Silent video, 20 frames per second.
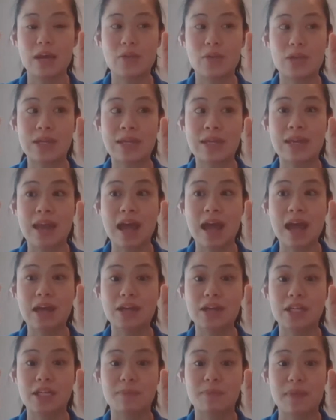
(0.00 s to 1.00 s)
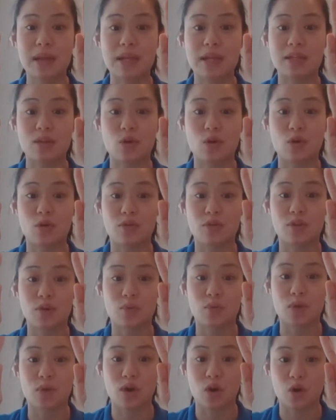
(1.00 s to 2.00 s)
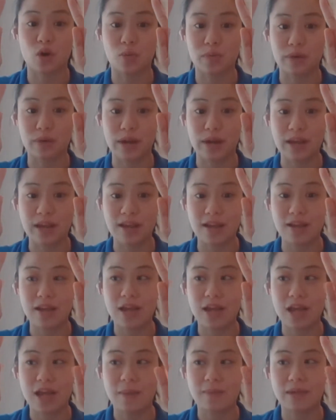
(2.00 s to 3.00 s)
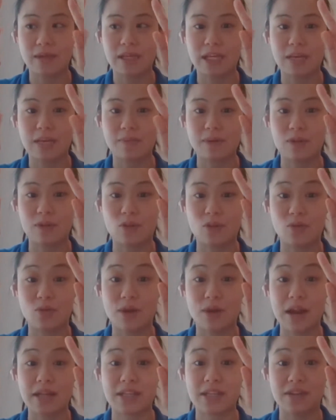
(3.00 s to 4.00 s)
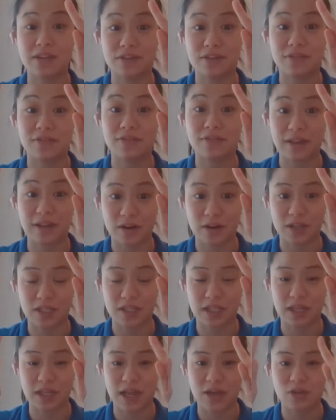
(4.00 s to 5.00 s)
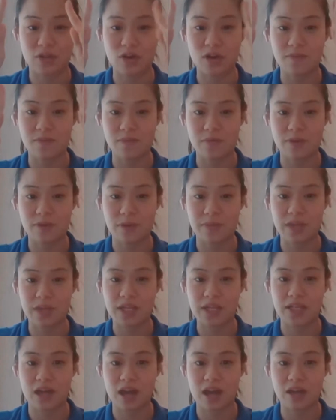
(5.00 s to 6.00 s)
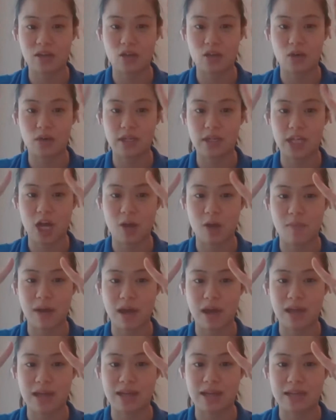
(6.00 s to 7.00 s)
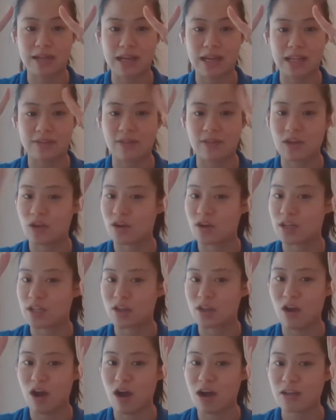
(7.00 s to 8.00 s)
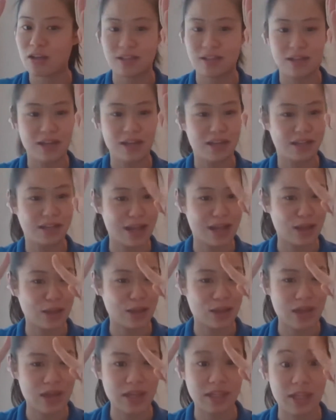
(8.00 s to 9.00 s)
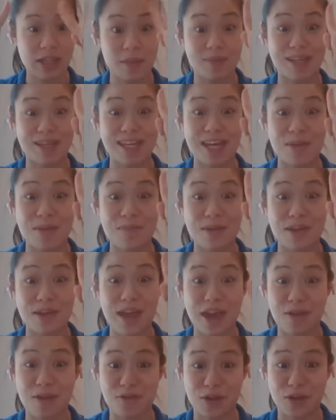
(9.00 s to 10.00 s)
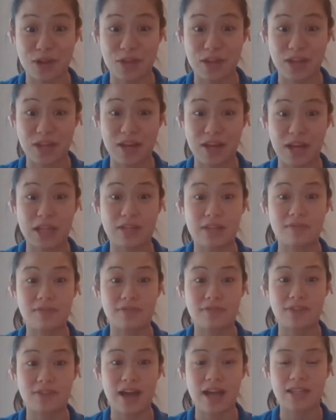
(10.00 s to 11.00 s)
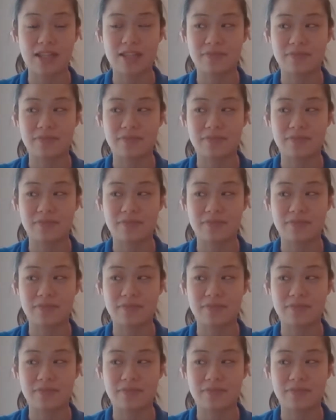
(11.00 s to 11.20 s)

Now the next space over, we're opening, but keeping the rest of the fingers together. From the side, notice how my index finger is not like this. I'm keeping everything nice and flat.